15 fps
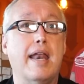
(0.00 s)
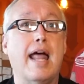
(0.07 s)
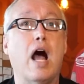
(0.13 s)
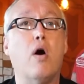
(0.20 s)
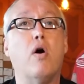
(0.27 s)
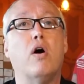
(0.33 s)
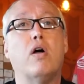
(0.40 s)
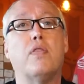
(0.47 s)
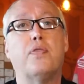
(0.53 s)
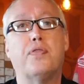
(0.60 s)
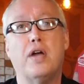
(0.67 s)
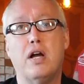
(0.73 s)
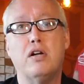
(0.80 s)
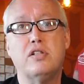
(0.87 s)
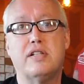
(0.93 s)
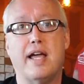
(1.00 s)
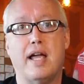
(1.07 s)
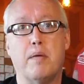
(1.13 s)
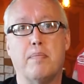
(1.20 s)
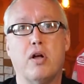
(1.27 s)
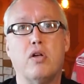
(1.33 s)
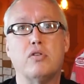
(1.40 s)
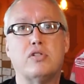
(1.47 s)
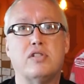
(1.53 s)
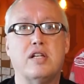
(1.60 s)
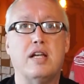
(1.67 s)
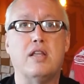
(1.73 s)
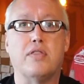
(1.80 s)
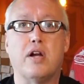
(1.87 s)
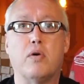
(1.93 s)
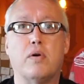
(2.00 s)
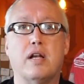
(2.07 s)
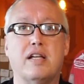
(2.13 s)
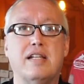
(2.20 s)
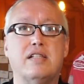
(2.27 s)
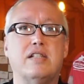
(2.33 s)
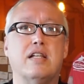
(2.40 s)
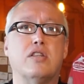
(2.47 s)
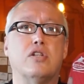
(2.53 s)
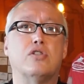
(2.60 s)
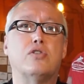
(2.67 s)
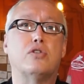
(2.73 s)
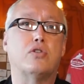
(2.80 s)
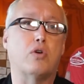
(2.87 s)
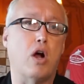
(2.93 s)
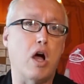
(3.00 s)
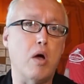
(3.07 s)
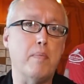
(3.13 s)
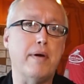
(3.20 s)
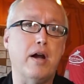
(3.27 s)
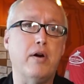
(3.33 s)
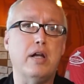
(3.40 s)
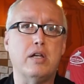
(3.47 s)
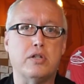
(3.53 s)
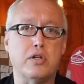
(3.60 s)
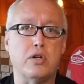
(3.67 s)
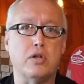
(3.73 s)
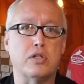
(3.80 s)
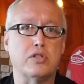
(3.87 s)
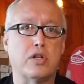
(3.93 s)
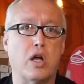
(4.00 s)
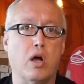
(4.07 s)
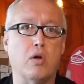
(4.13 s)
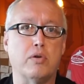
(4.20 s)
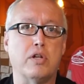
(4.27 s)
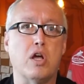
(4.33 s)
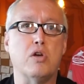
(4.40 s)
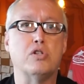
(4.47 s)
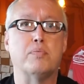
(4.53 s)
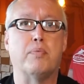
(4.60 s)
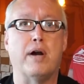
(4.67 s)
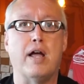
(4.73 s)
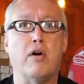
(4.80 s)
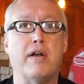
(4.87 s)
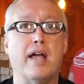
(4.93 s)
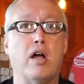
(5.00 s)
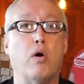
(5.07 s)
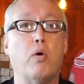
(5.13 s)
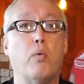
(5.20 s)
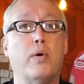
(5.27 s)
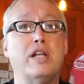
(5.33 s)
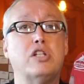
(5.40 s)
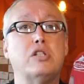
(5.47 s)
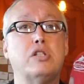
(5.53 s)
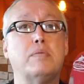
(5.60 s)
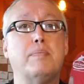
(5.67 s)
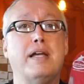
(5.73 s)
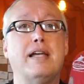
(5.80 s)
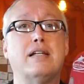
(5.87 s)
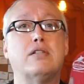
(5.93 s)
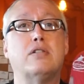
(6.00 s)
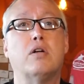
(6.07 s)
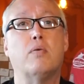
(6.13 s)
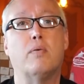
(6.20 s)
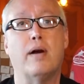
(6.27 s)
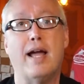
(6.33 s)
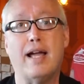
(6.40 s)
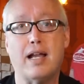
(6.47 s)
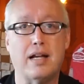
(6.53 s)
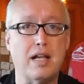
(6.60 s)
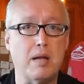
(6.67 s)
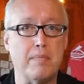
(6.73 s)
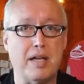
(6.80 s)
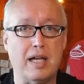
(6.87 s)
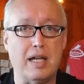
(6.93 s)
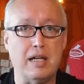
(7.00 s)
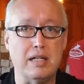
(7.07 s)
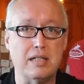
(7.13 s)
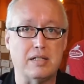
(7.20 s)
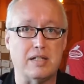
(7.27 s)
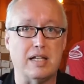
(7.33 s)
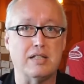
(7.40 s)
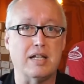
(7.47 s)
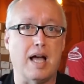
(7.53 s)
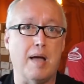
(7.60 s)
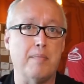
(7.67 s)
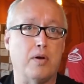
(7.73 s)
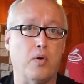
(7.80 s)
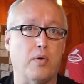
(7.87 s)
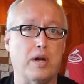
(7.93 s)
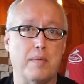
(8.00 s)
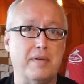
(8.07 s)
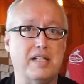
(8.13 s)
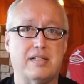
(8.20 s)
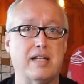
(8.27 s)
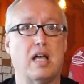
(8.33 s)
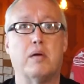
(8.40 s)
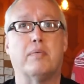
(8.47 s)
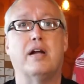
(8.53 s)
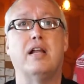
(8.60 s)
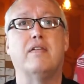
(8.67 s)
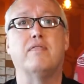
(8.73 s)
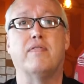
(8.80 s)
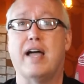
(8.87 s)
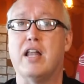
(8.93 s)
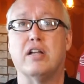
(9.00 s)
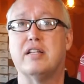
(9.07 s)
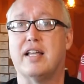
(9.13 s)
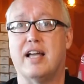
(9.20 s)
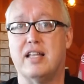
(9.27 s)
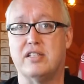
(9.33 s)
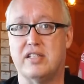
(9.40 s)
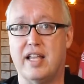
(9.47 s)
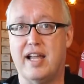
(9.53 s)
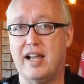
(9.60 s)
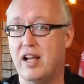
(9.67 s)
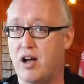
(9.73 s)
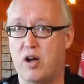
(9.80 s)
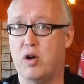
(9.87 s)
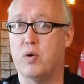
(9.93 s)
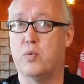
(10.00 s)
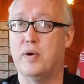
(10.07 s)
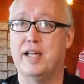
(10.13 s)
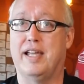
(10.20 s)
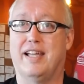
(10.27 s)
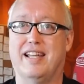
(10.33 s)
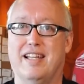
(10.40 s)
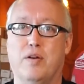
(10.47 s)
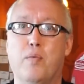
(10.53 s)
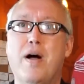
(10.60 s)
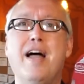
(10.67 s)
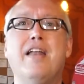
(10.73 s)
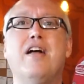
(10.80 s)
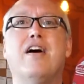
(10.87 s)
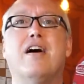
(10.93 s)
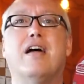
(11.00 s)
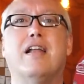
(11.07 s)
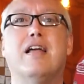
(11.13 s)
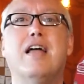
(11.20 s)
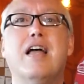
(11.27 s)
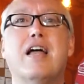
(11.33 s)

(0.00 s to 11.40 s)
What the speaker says: Now, on Thursday at Bold City, they're releasing the Strawberry Duke's Cold Nose Brown Ale, which speaks directly to me since I'm going to be celebrating Valentine's Day all week. And why not?